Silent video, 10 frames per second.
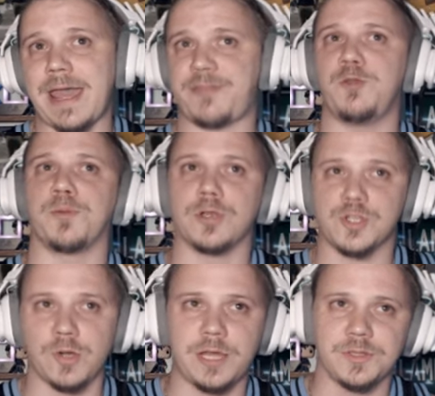Matthew
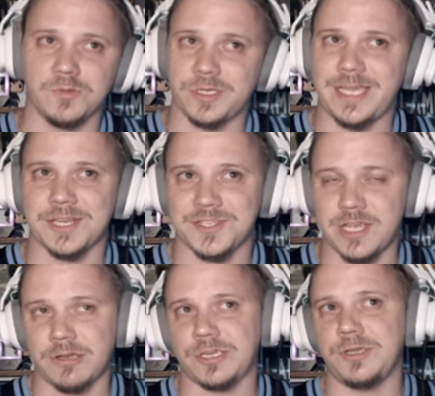Bergeron, the rookie out of
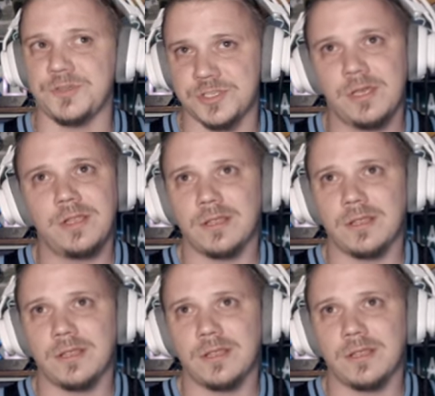Syracuse,